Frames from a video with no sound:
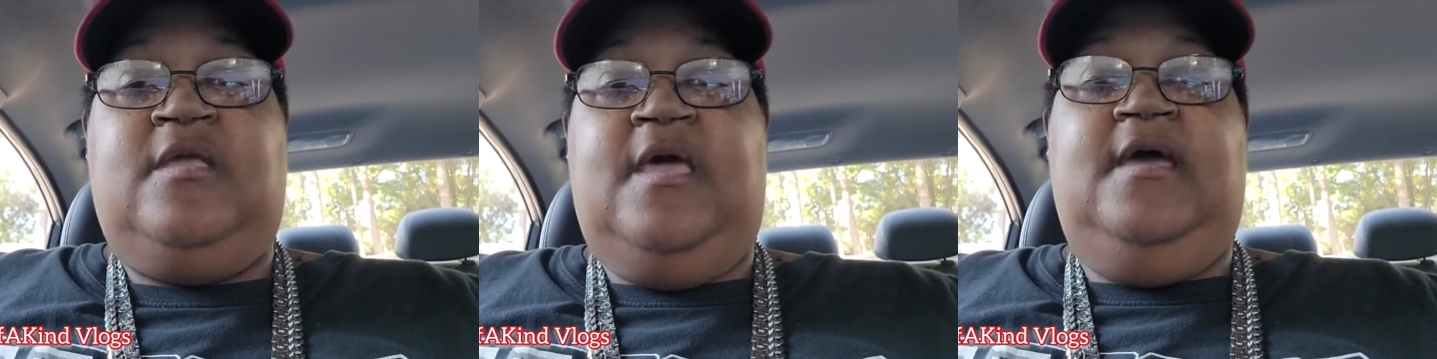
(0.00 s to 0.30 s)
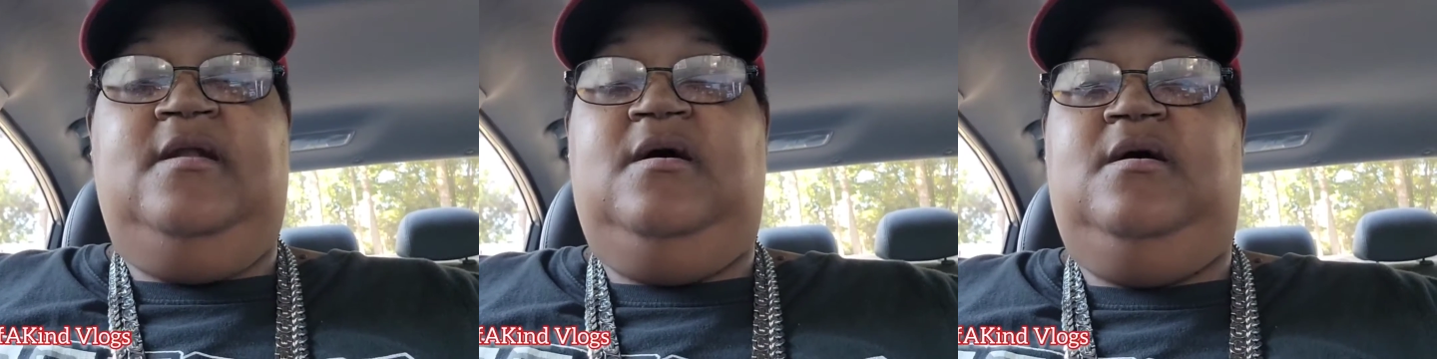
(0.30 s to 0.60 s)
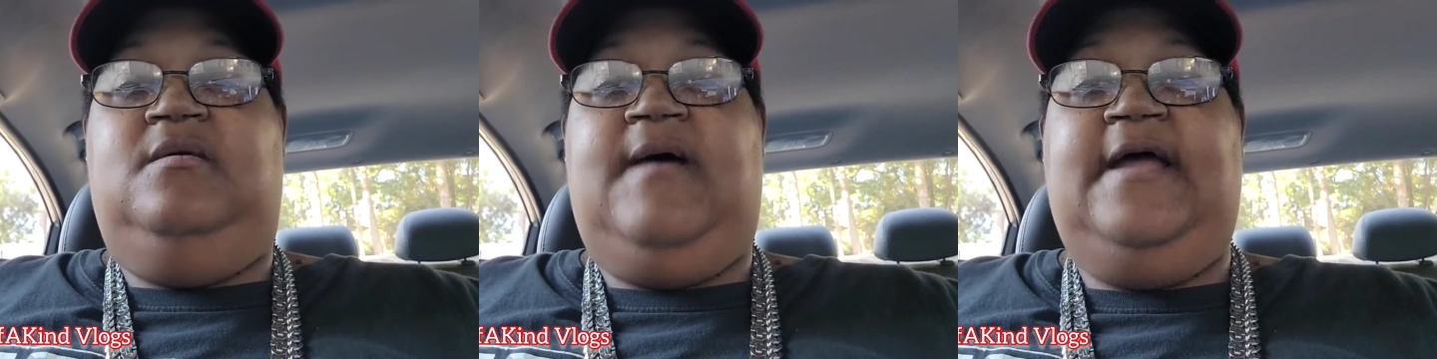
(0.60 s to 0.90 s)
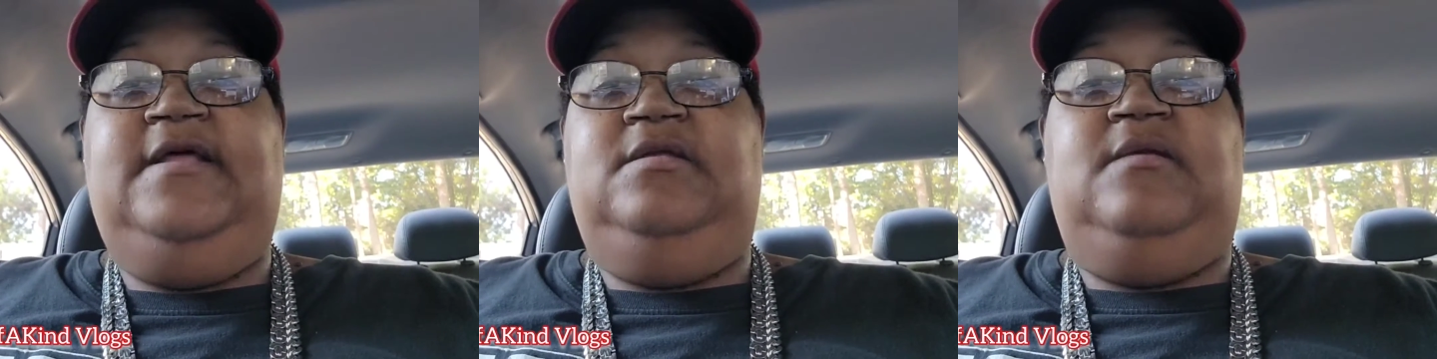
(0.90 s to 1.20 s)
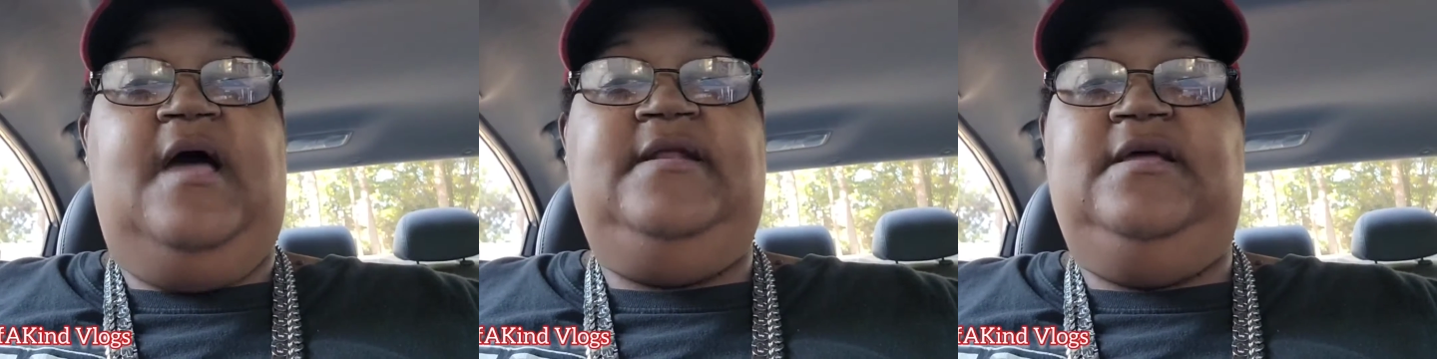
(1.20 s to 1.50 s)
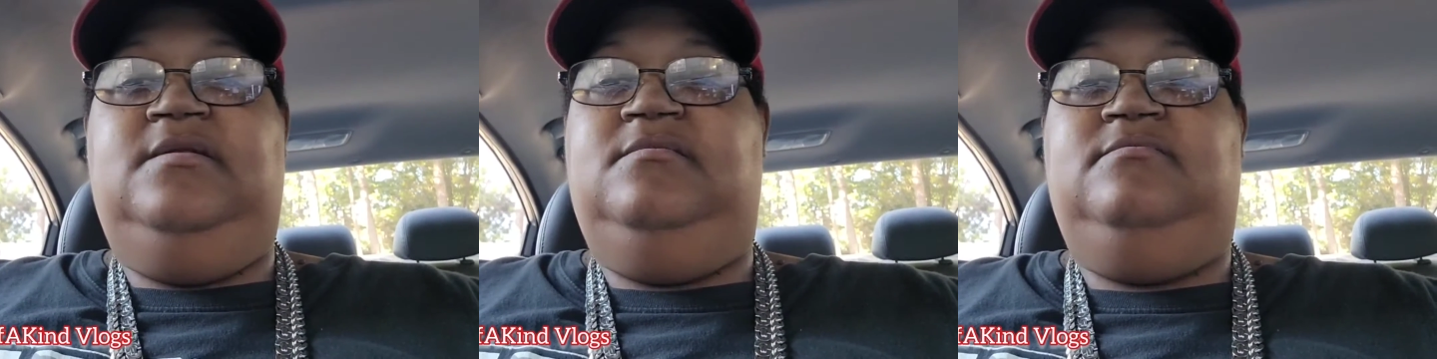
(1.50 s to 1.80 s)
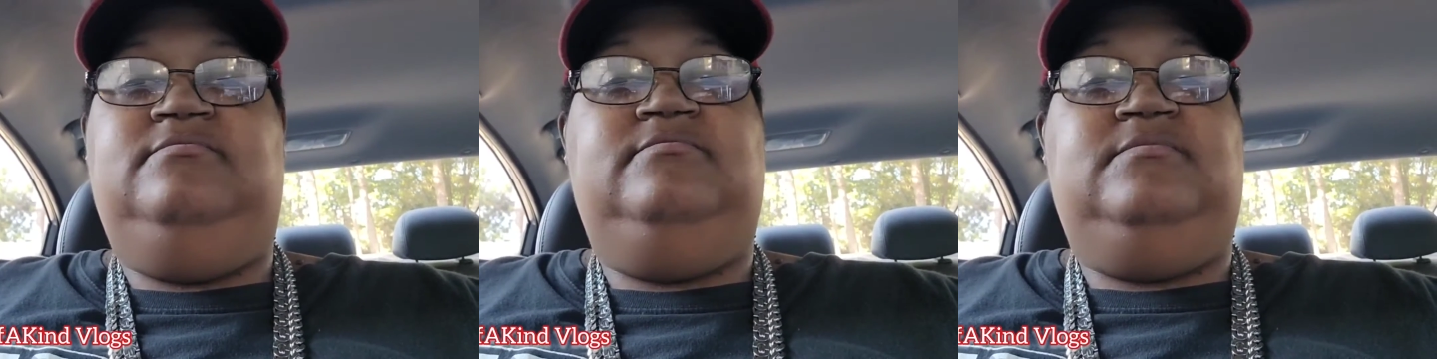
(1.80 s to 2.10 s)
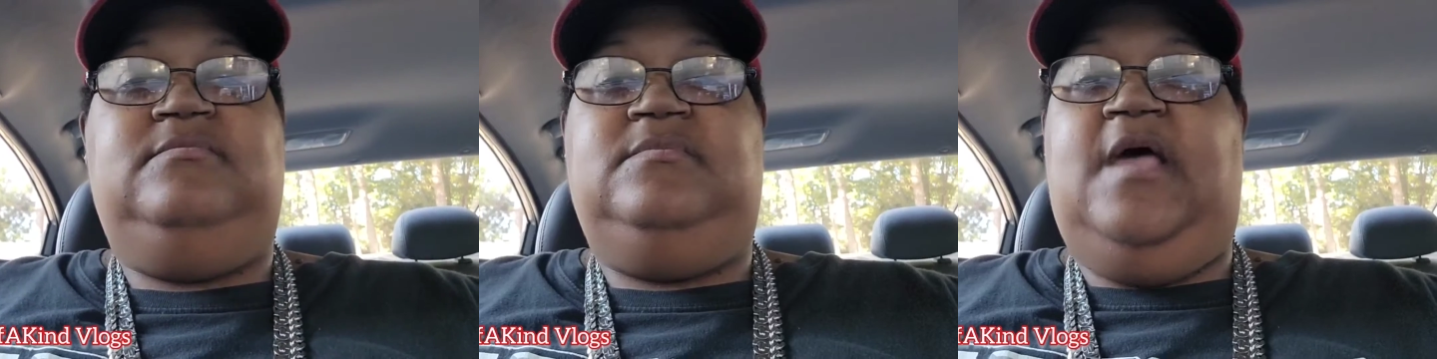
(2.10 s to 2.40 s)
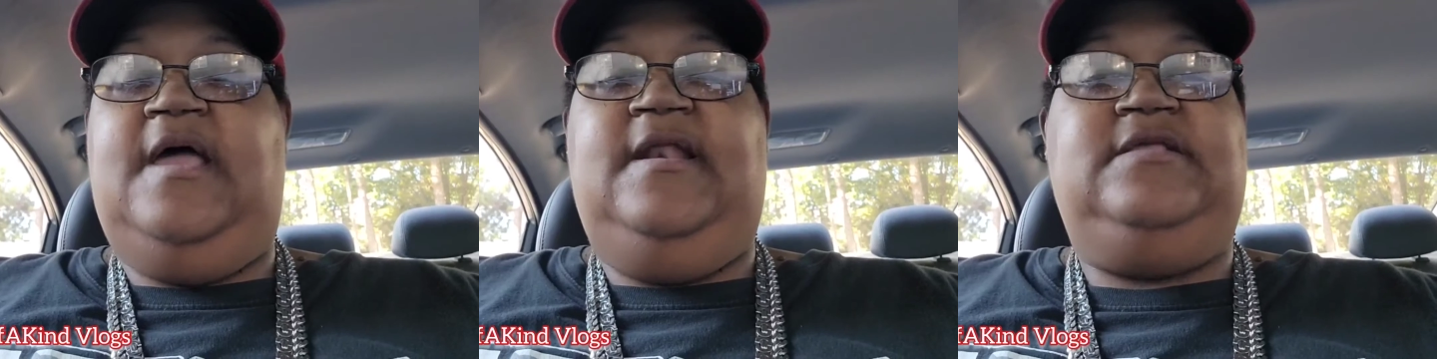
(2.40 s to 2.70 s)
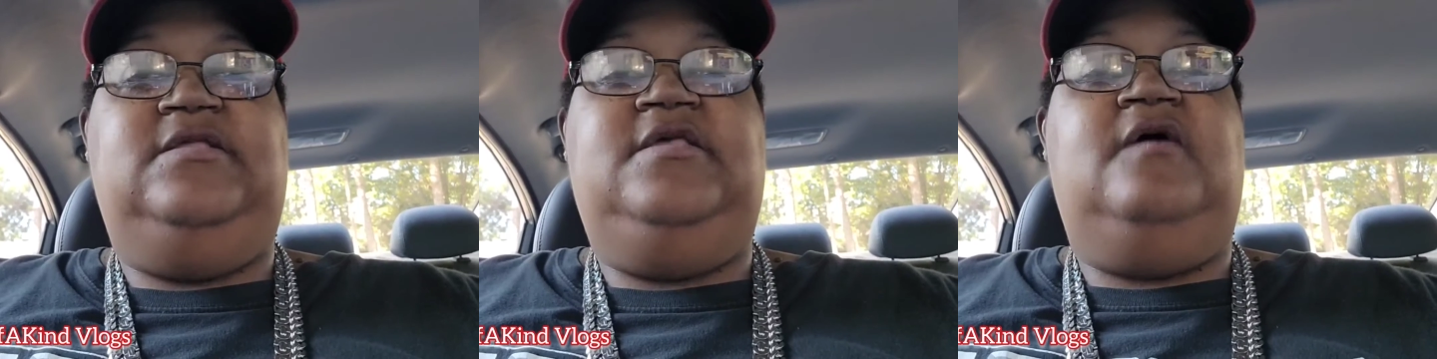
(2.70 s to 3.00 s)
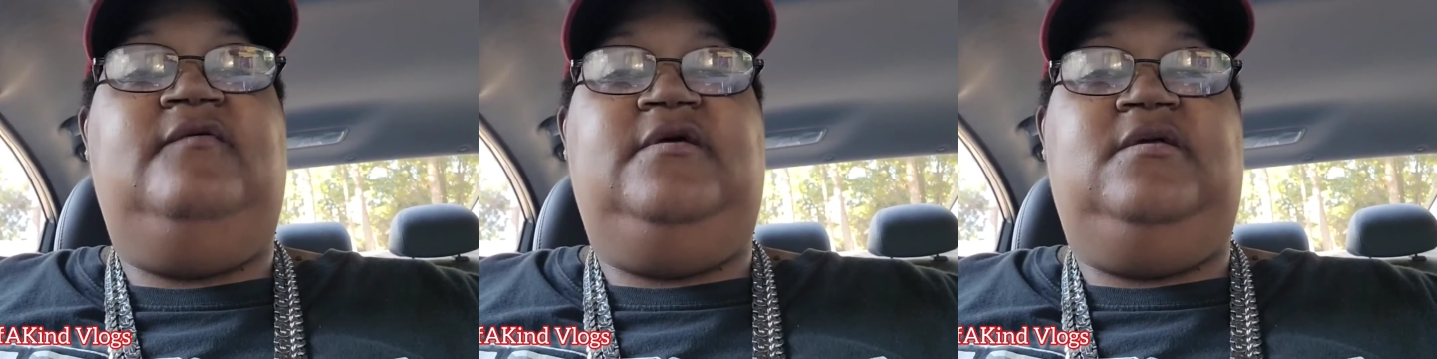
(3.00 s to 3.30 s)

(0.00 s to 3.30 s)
And I didn't let the devil,